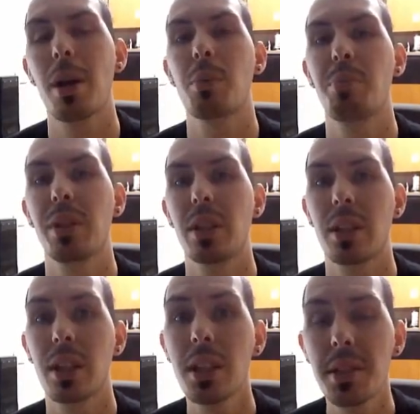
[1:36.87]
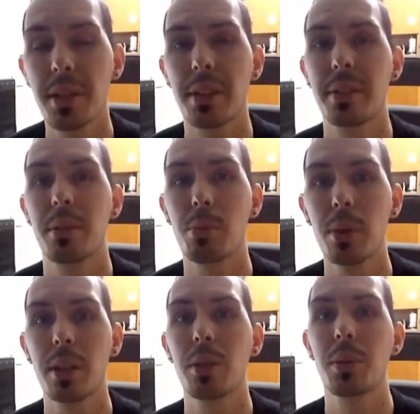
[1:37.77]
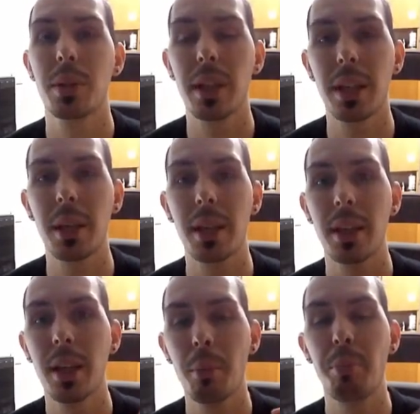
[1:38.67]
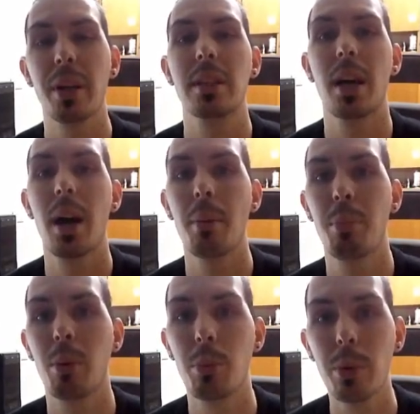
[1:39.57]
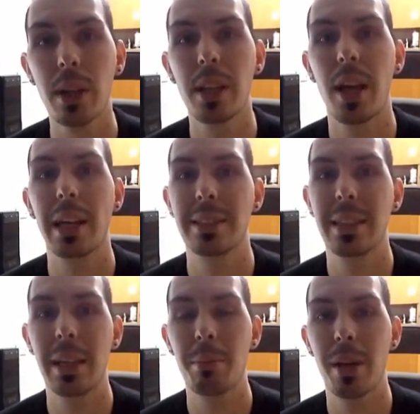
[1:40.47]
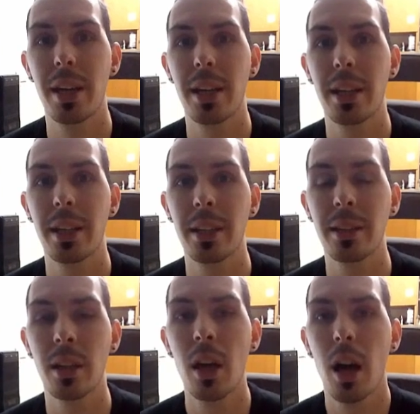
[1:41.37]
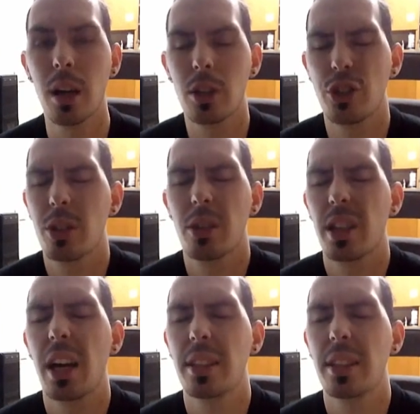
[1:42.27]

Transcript: my opinion he started really good. He picked up really nice game, and generally